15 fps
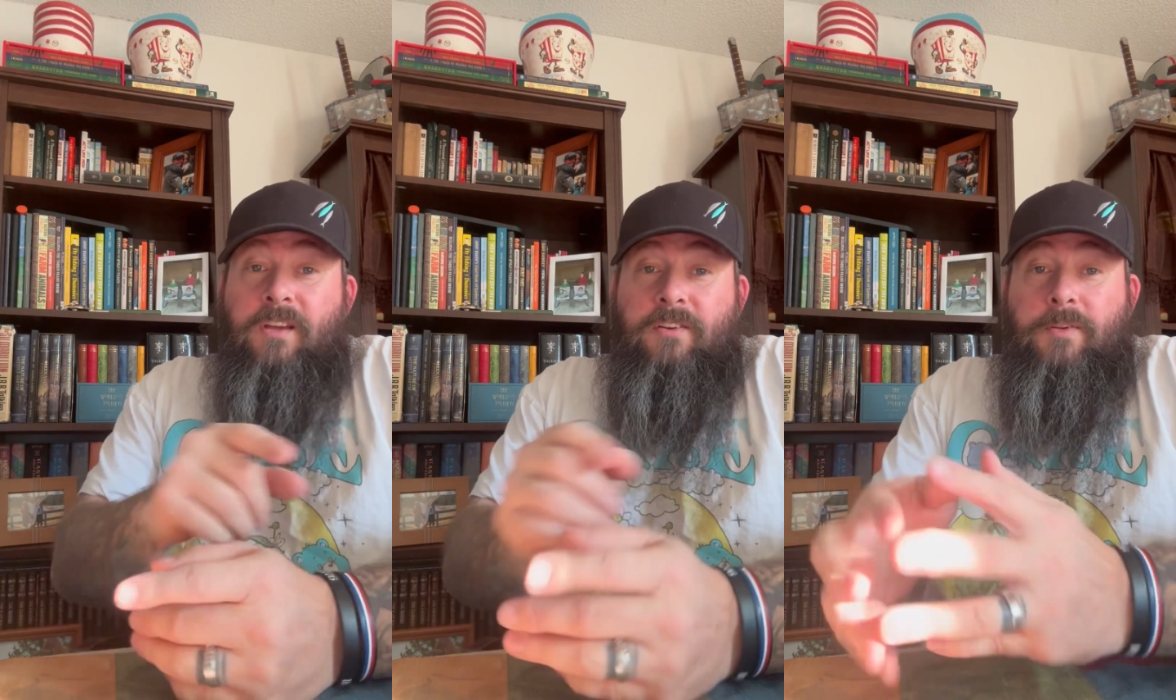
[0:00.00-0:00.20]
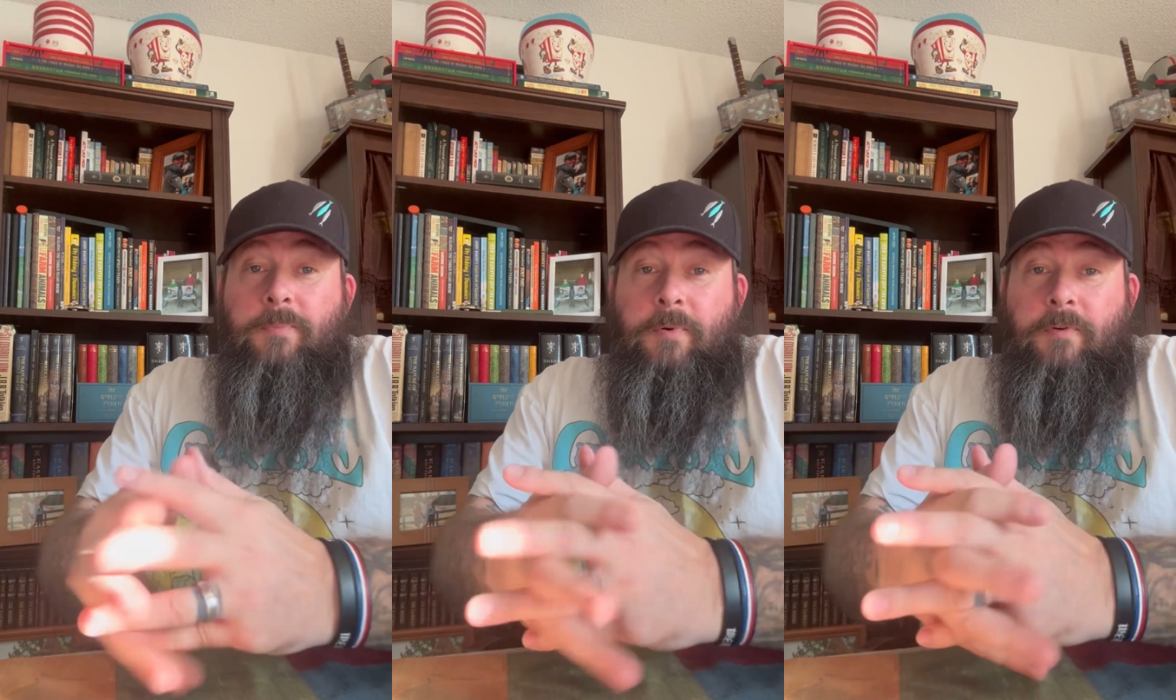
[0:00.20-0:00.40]

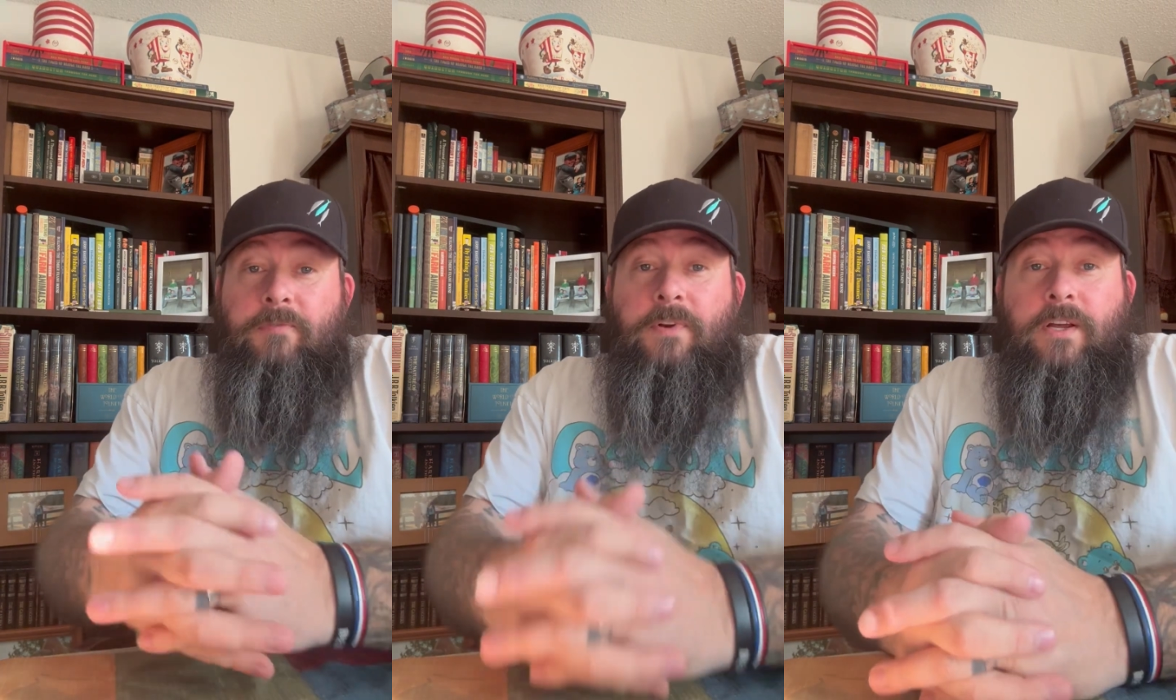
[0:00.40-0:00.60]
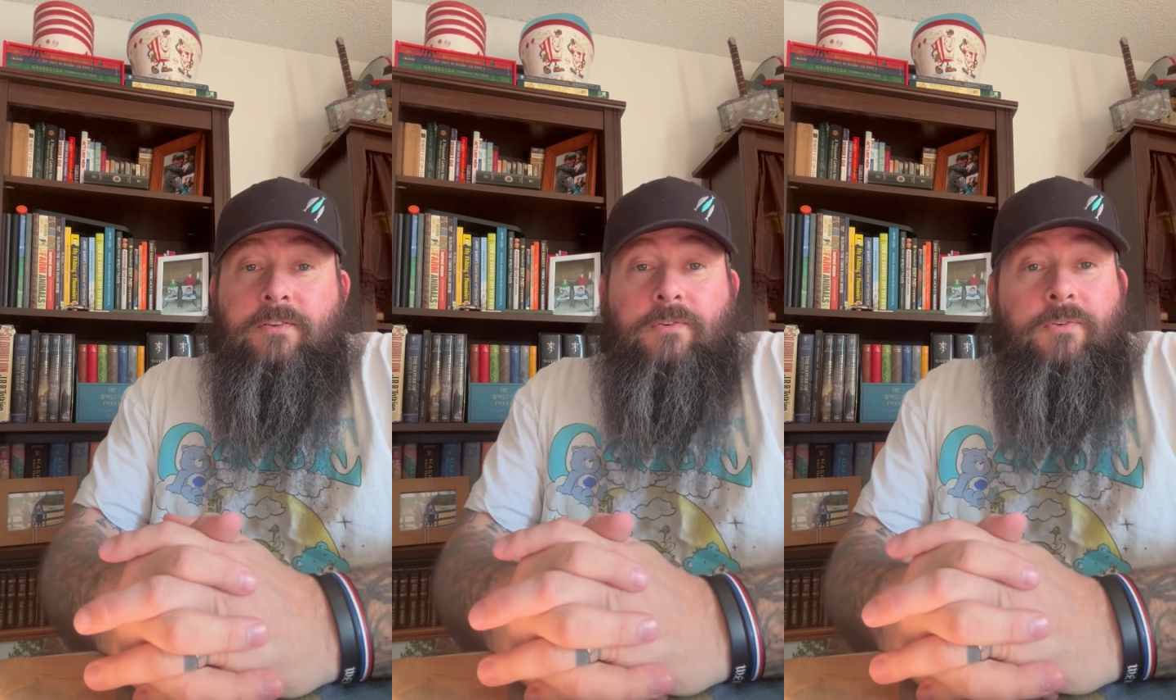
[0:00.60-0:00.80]
to
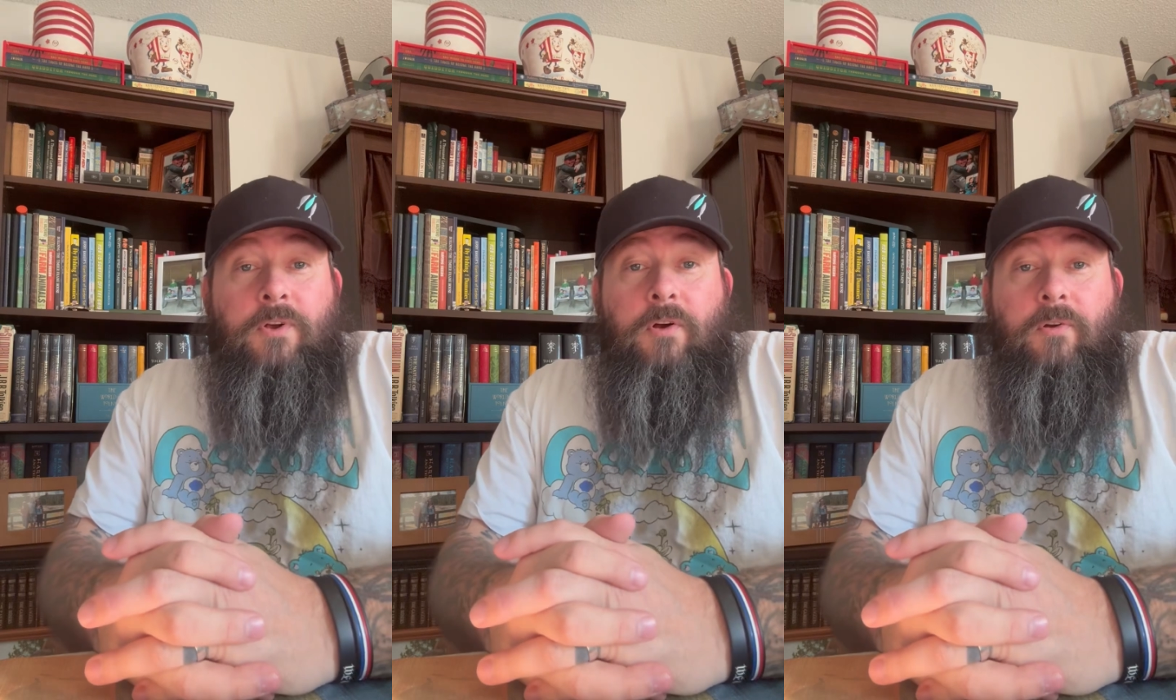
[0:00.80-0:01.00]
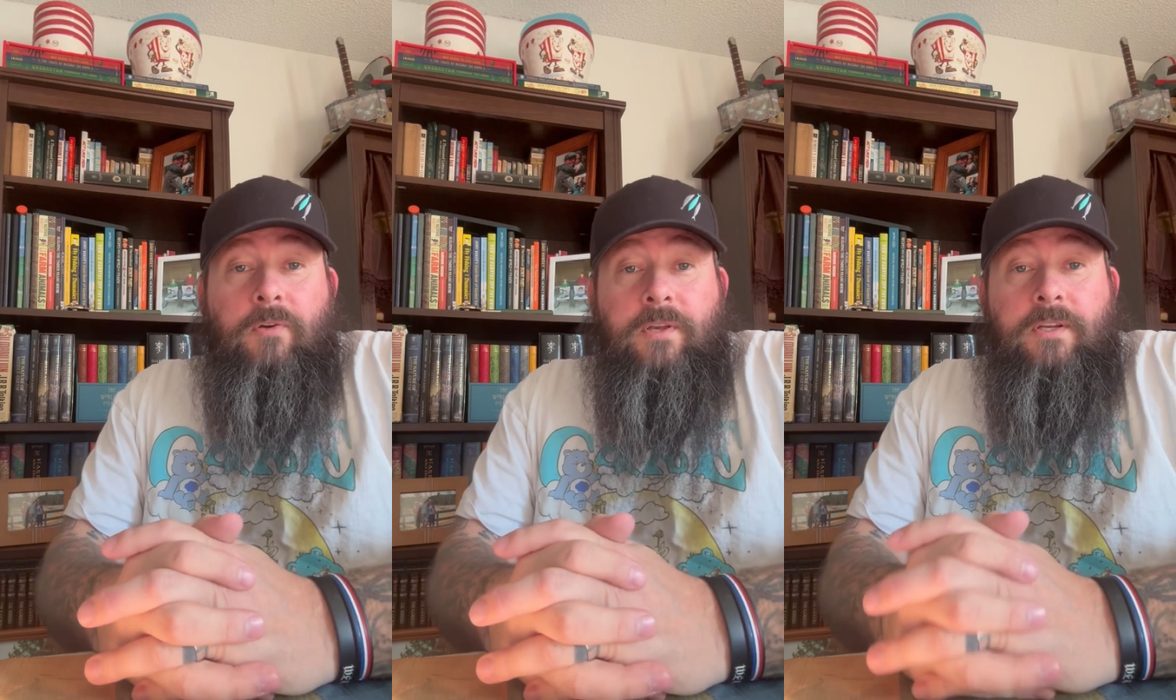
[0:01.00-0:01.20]
Professor
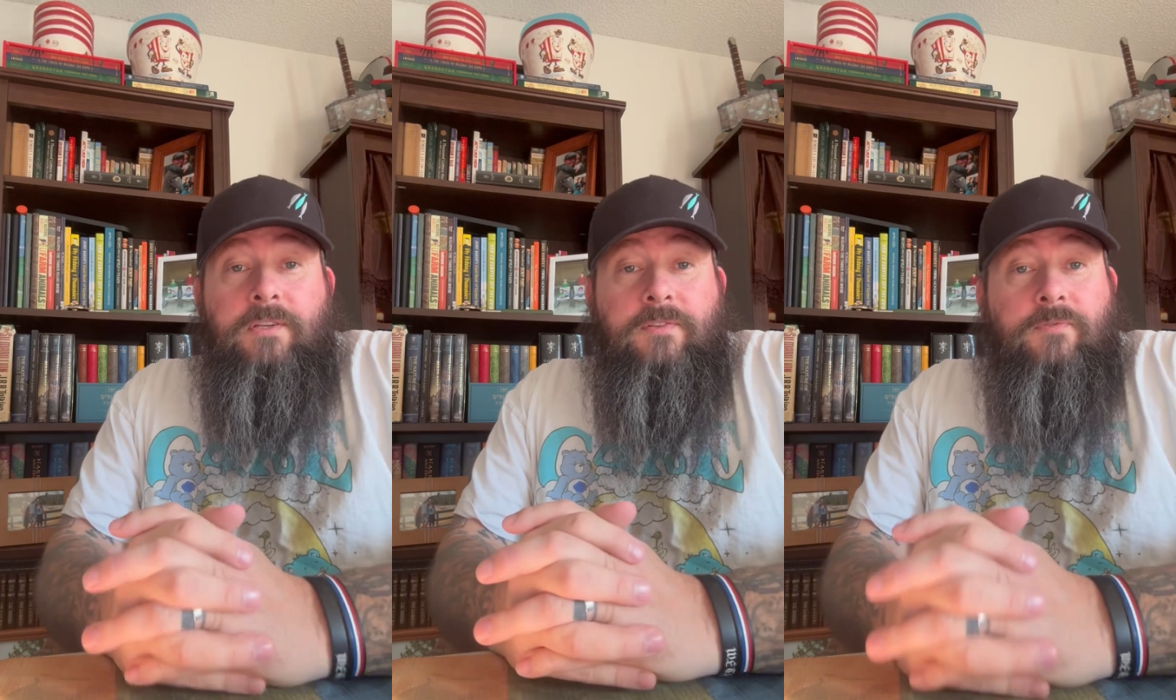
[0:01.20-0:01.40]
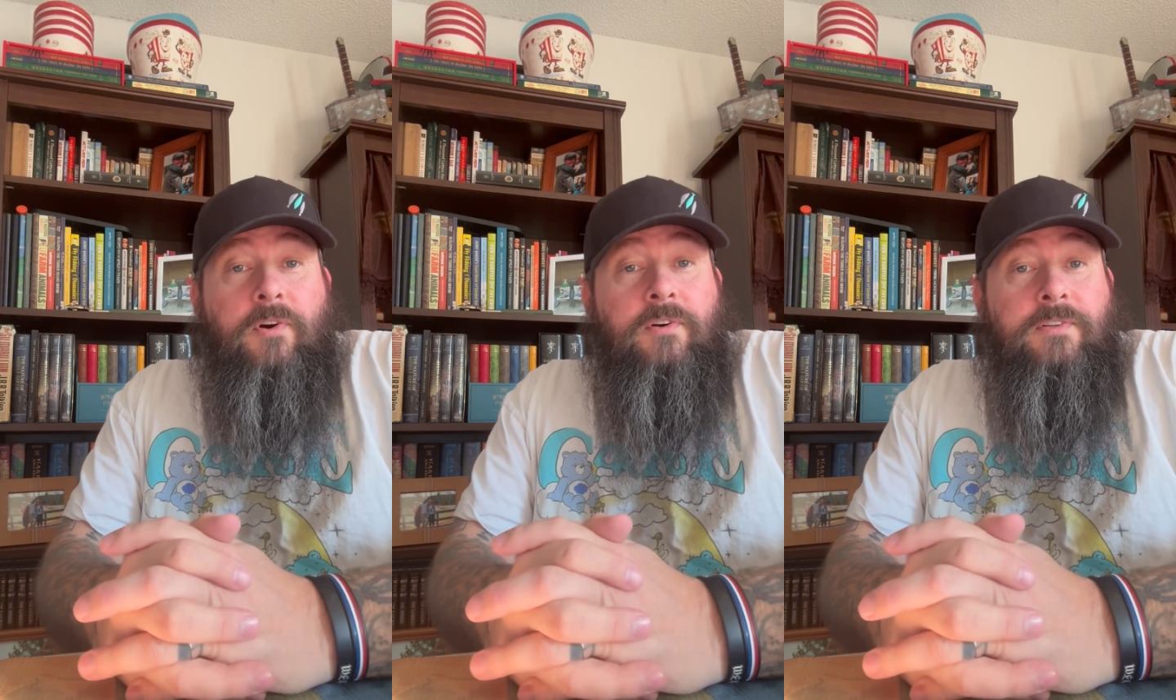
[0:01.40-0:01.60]
Tolkien,
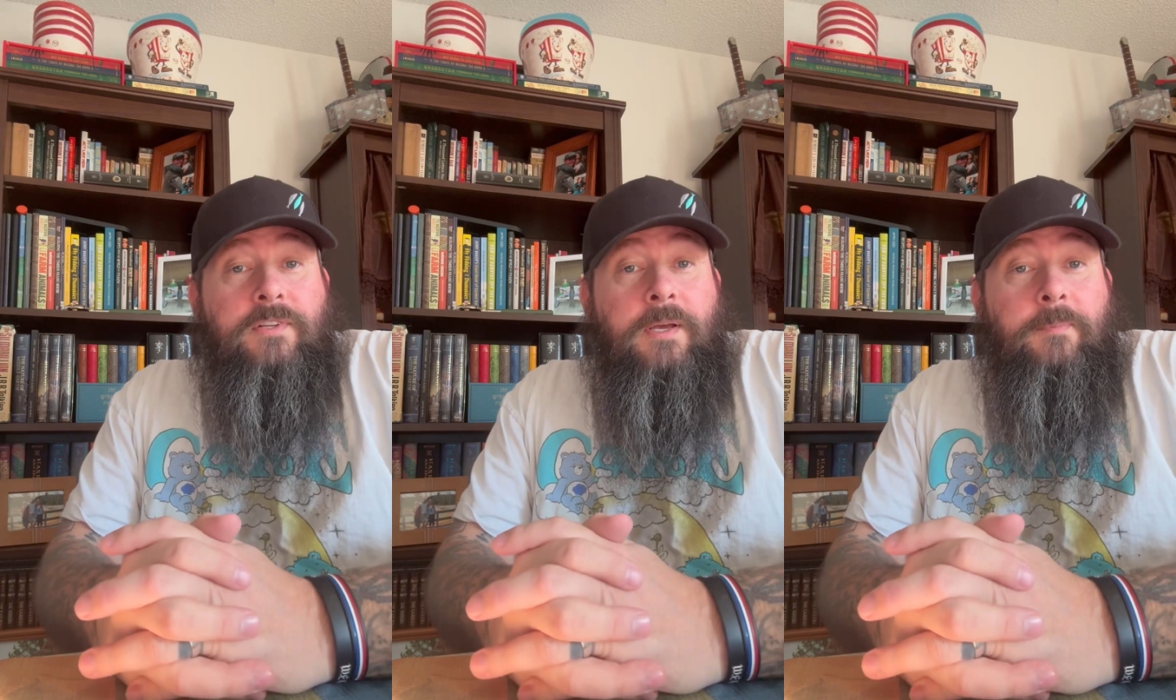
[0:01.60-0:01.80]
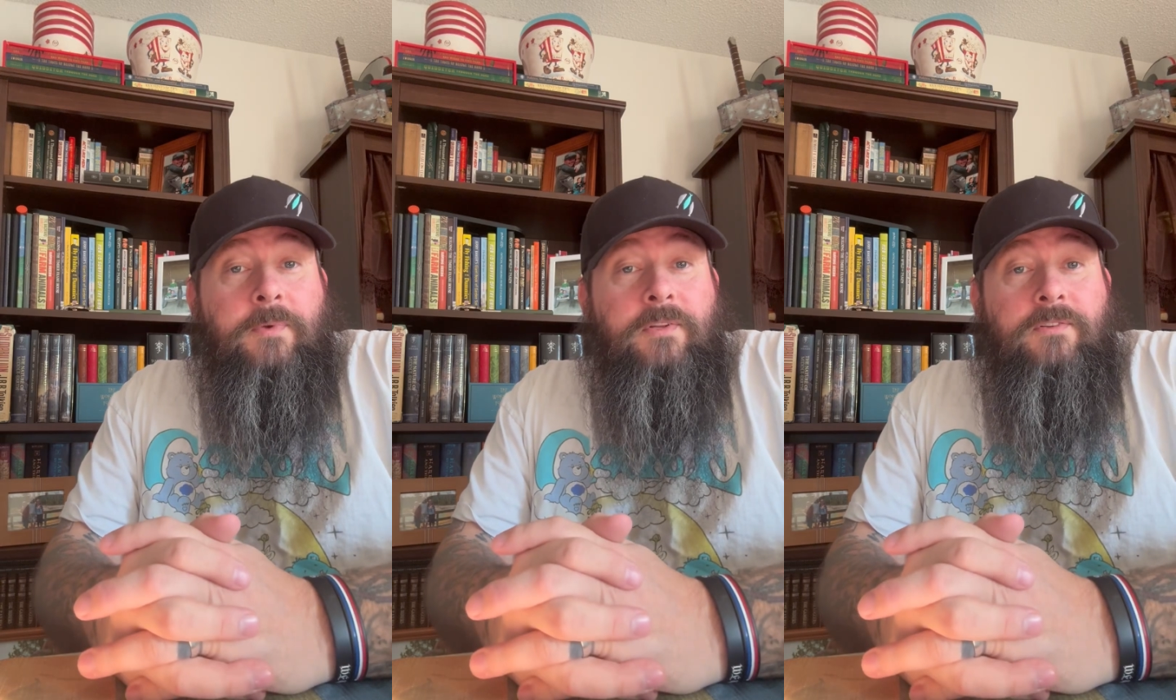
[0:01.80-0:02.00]
as far as
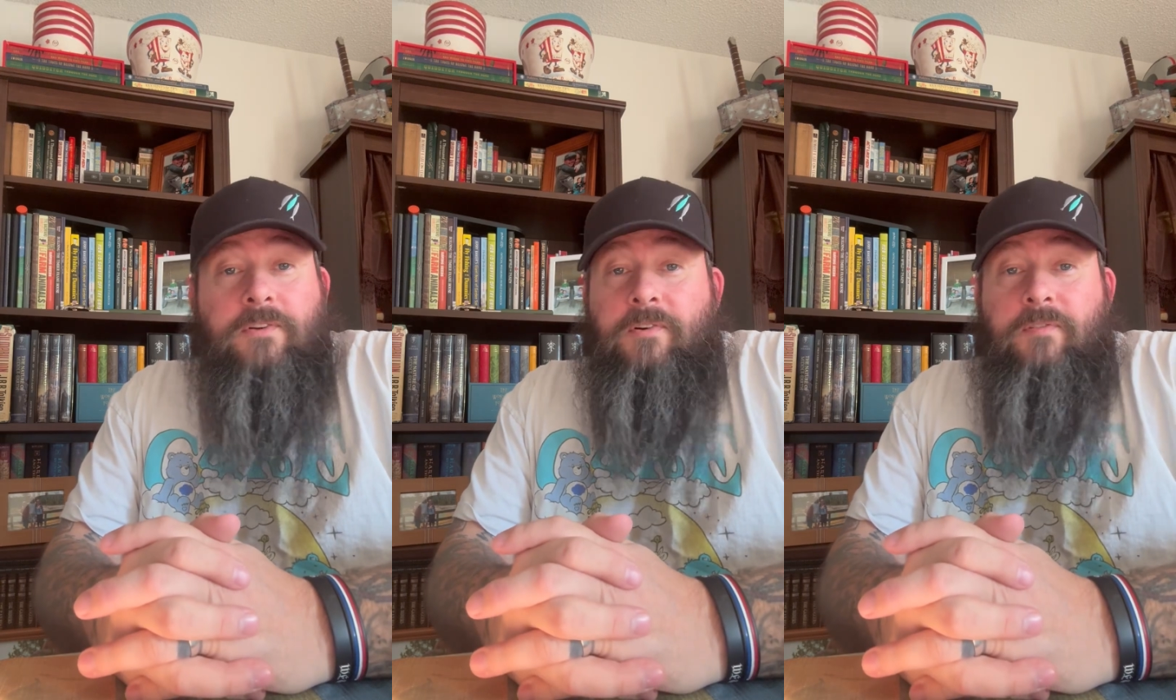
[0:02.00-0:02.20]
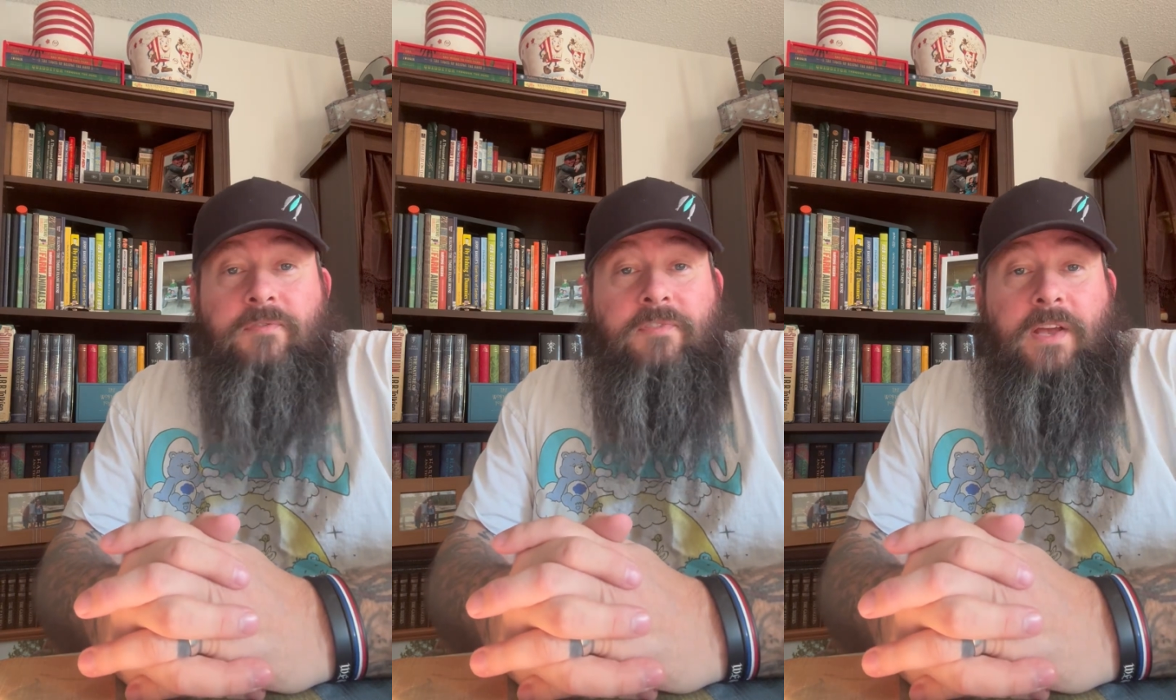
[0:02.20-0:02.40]
I'm concerned.